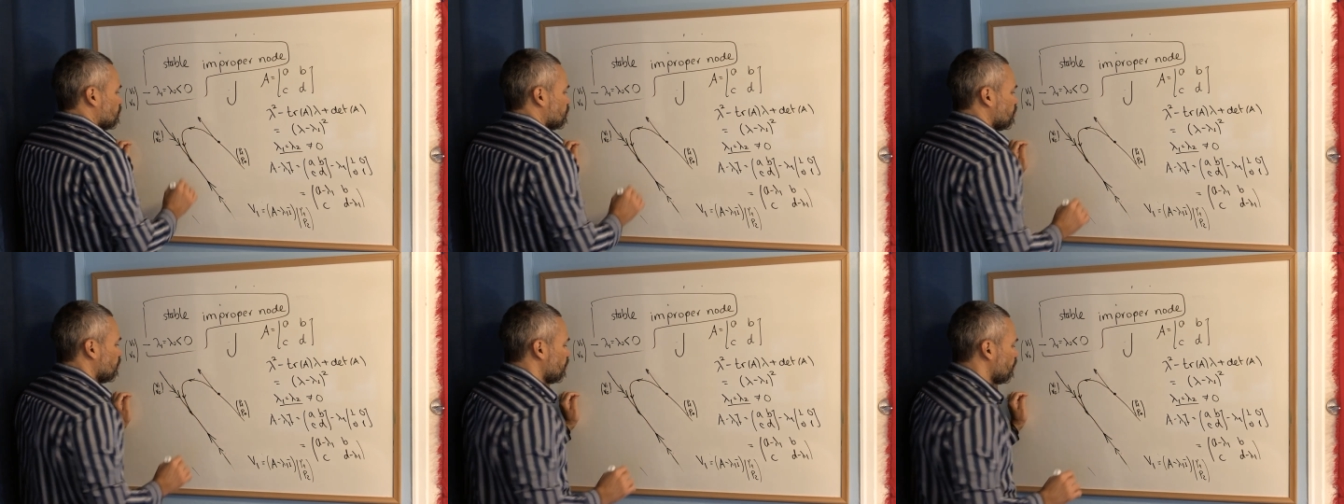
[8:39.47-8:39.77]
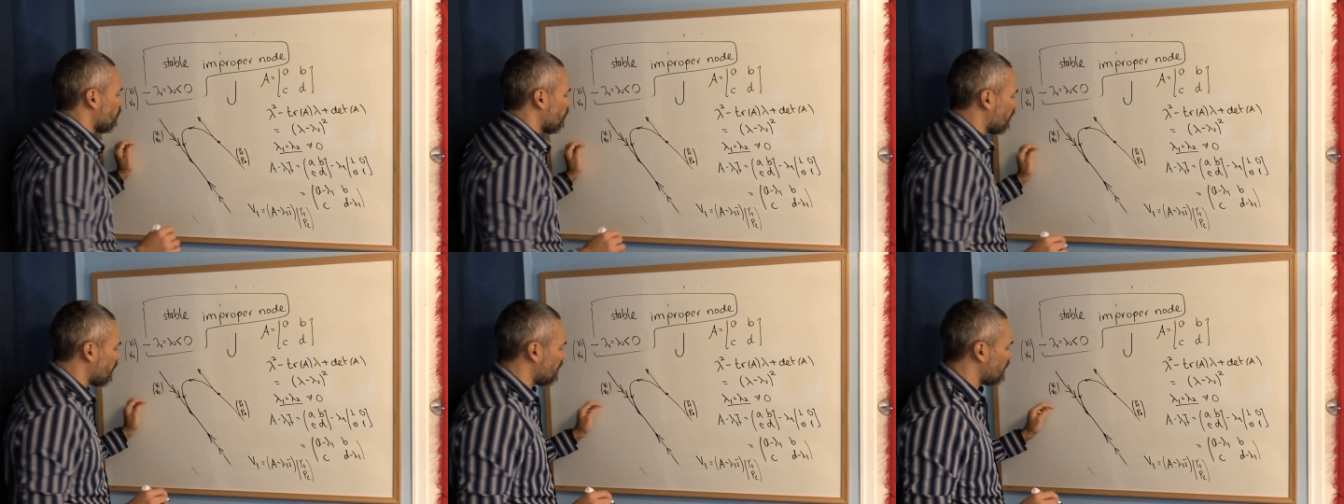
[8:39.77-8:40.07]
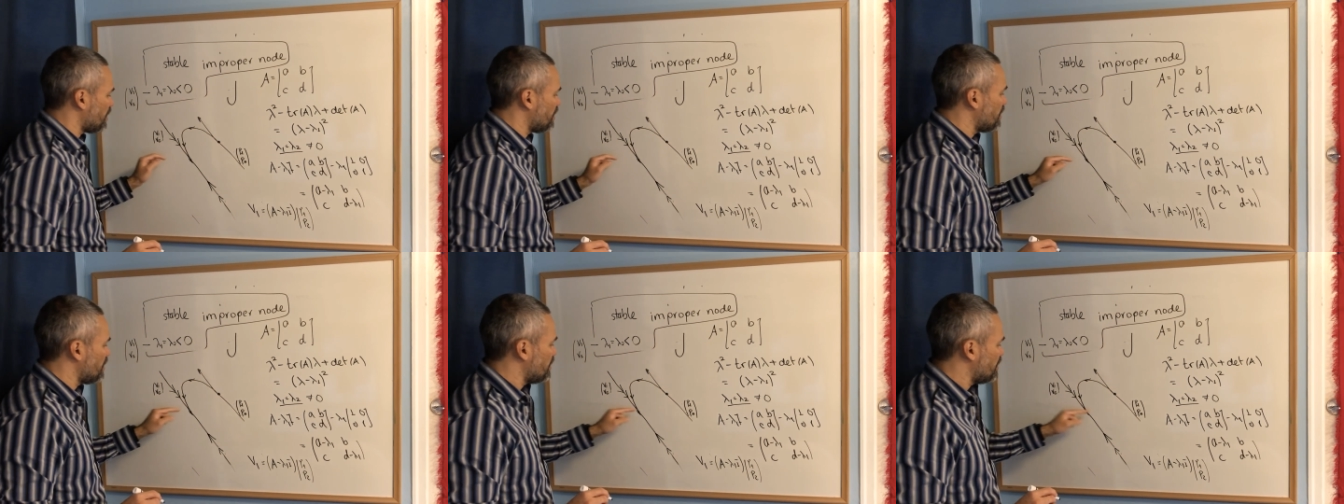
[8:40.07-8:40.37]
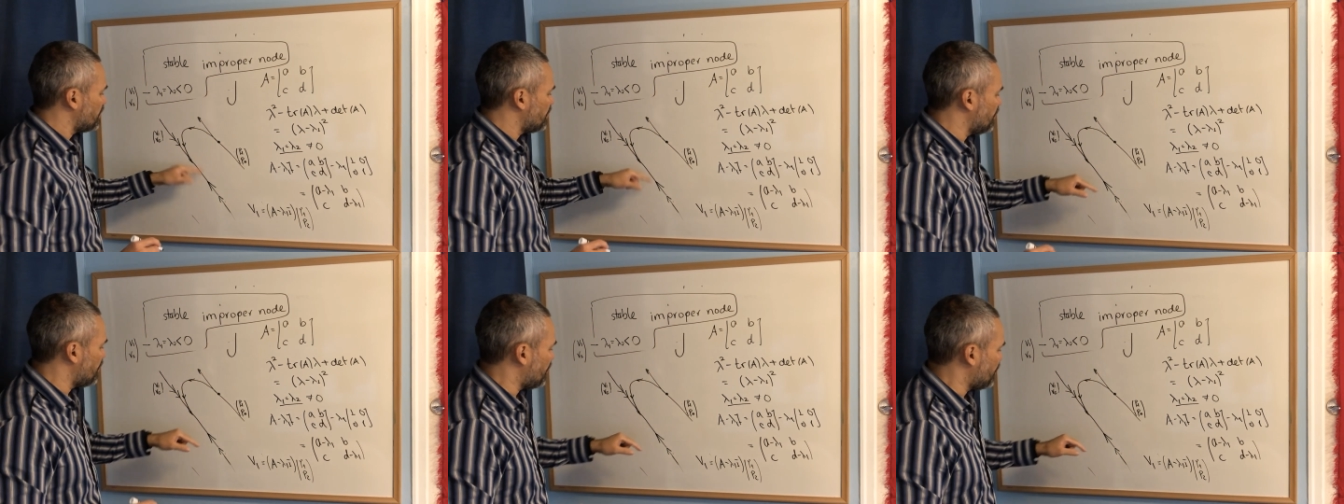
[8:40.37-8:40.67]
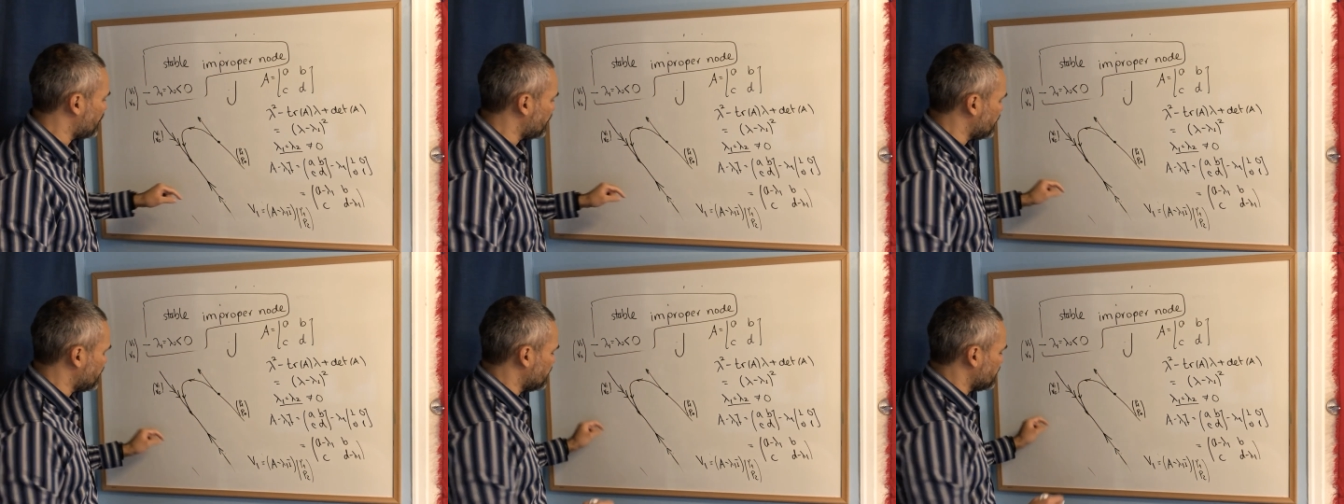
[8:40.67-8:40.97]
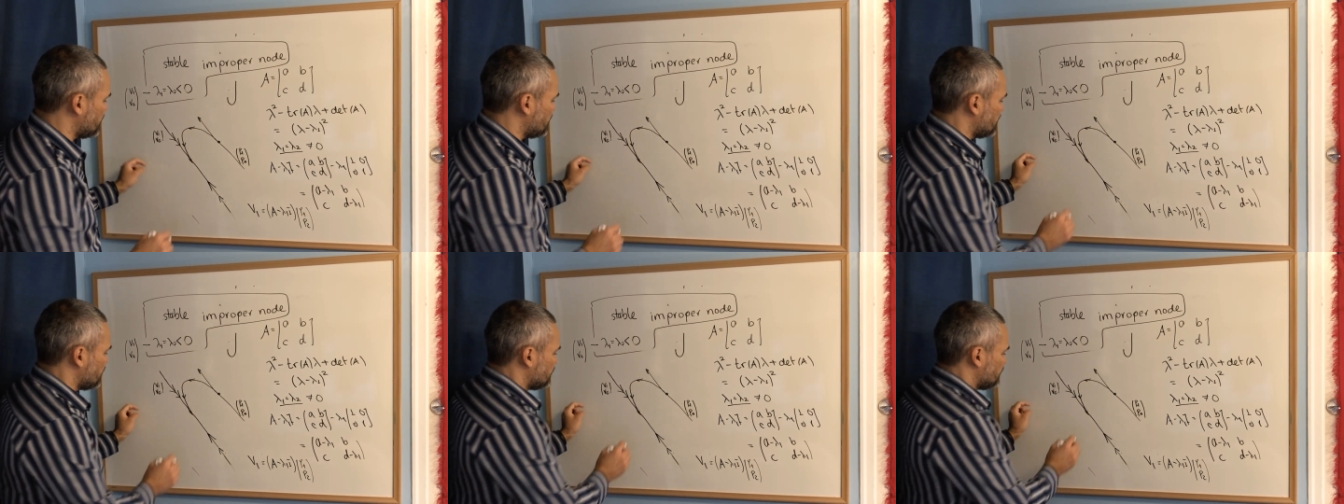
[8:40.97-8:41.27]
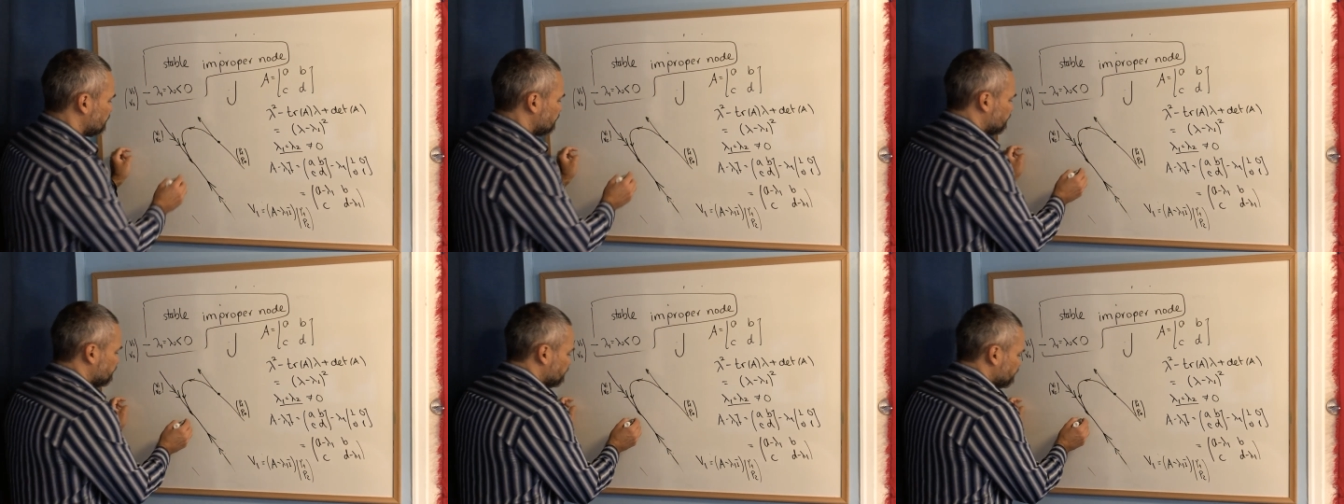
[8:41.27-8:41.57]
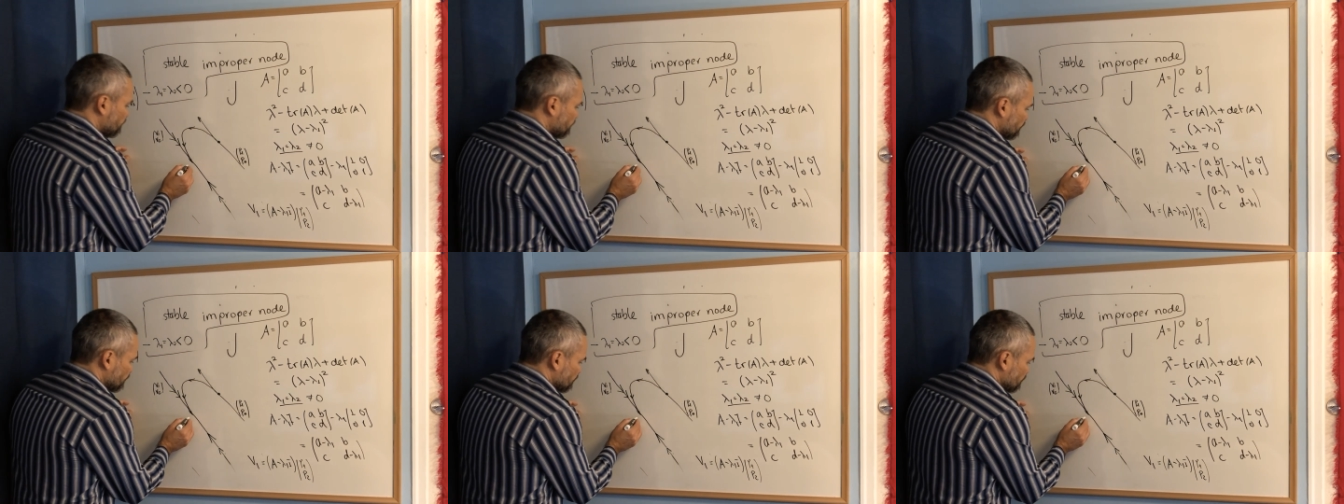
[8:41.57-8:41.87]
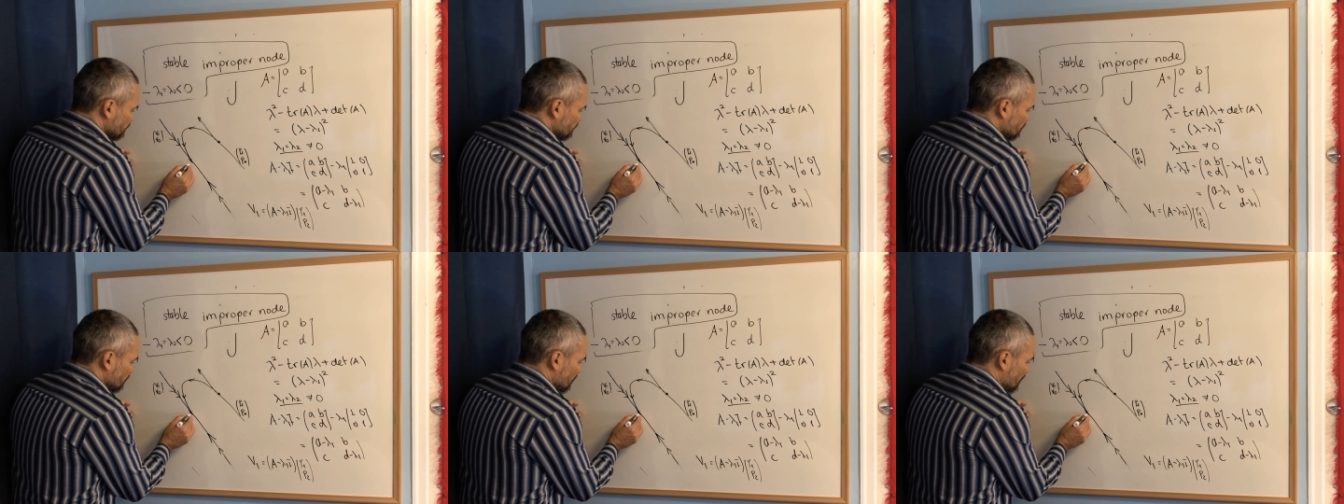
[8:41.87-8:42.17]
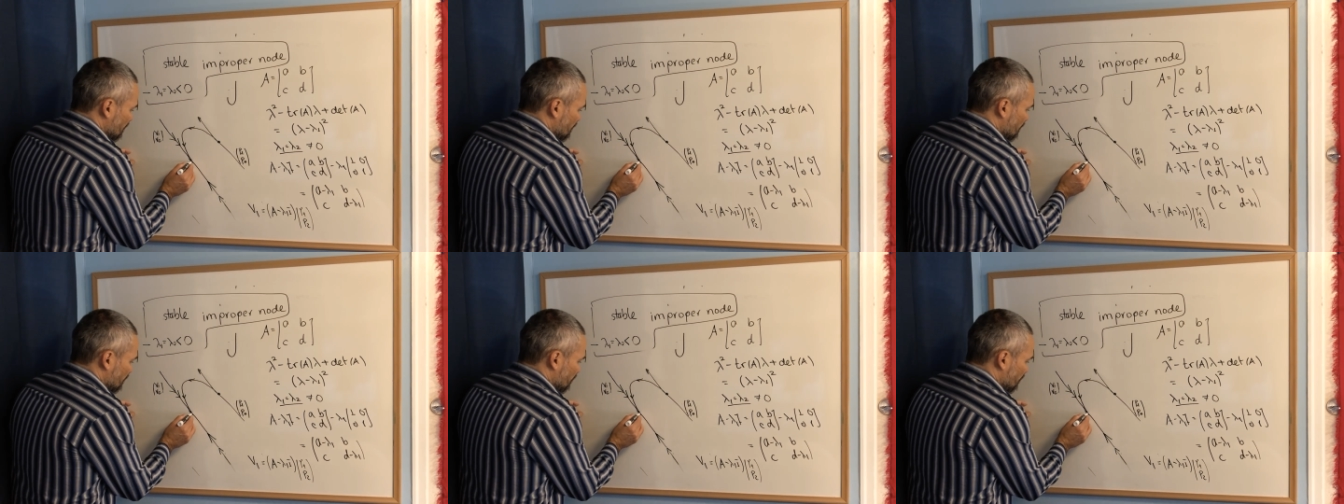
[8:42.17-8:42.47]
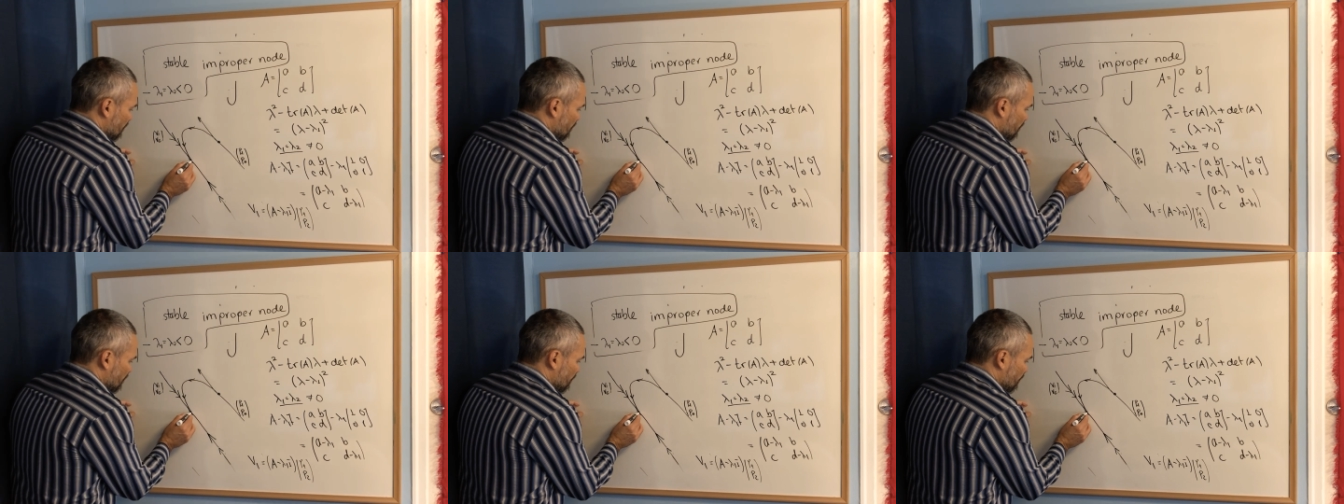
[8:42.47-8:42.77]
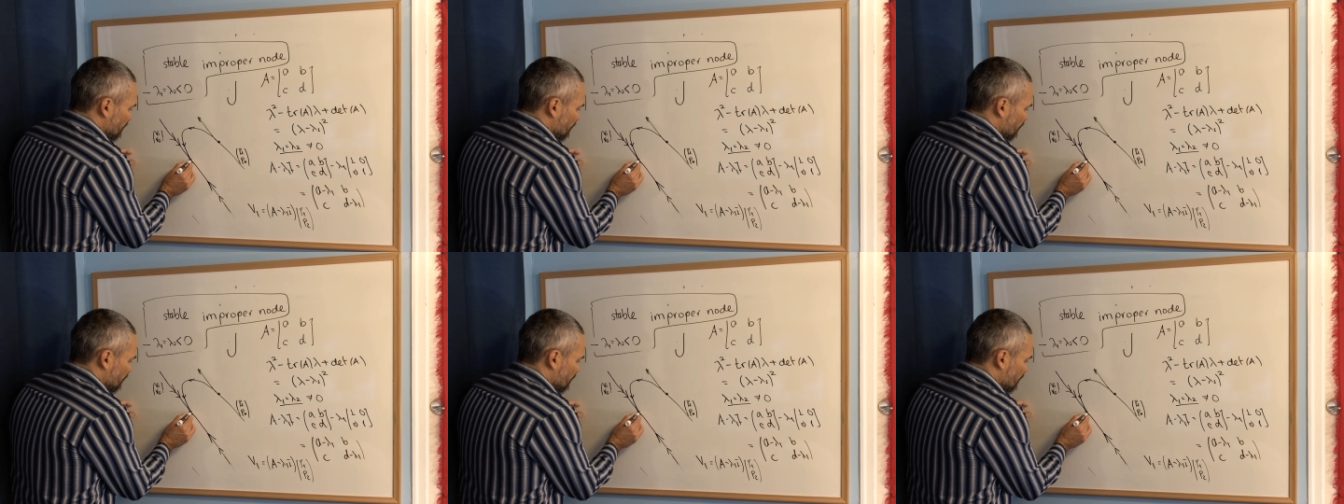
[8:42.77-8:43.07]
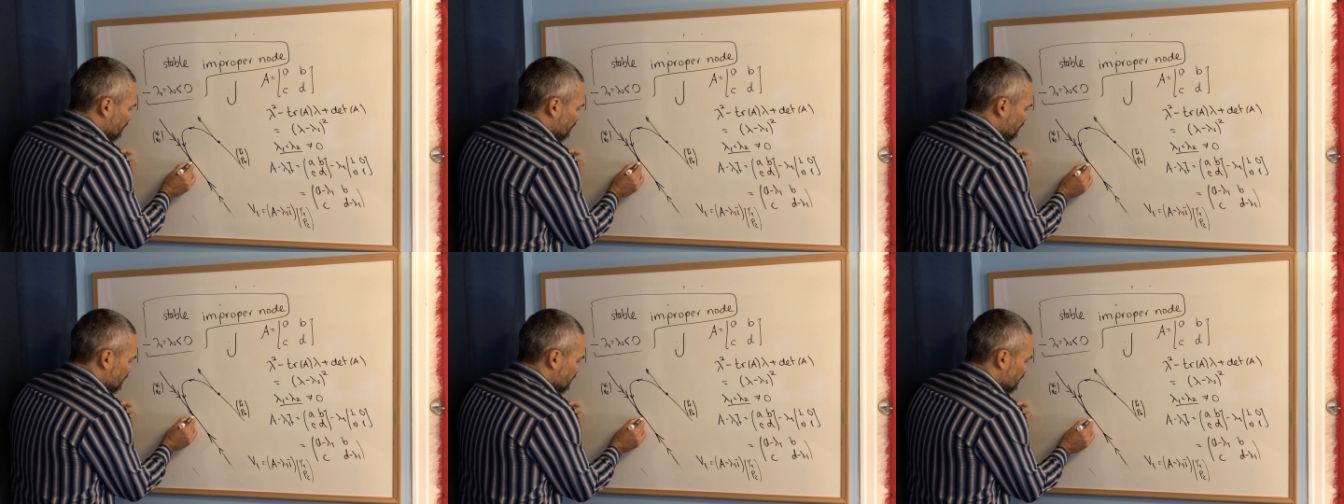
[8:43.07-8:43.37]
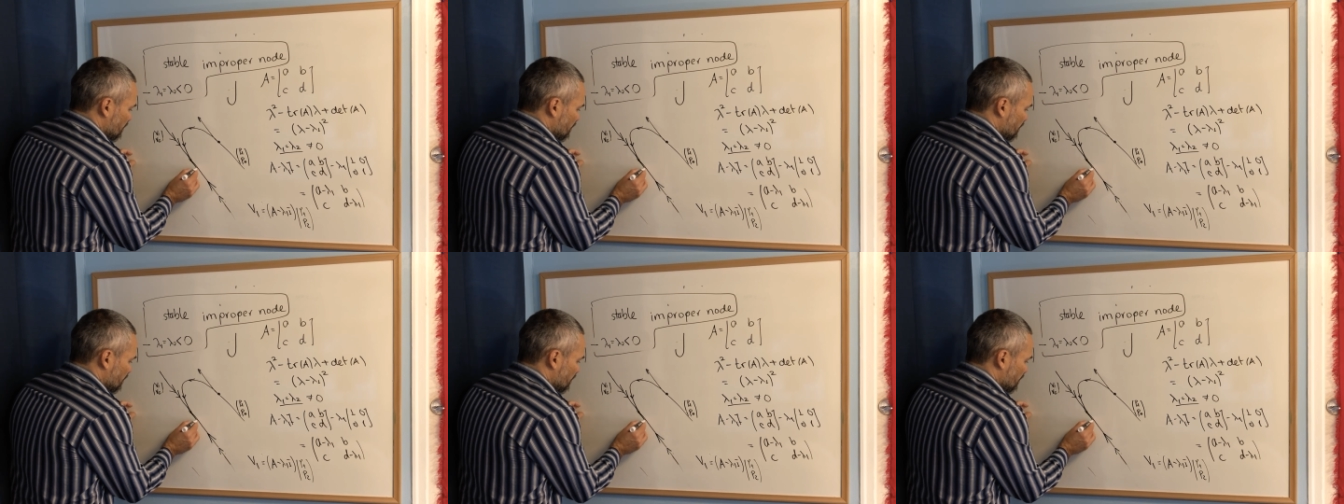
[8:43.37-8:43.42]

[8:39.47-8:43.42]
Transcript: toward the origin. And the error bit we call